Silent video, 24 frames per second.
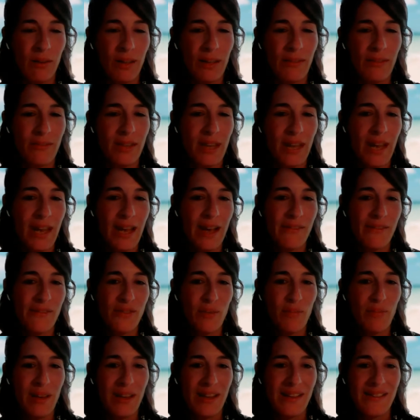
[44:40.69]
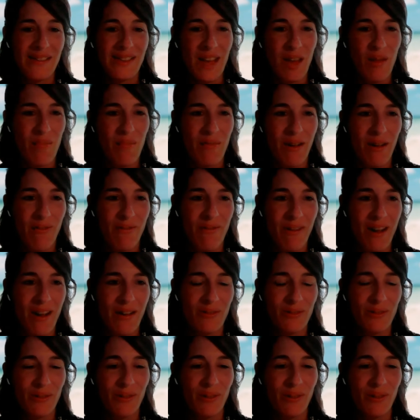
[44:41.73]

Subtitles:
If they have some LCA background,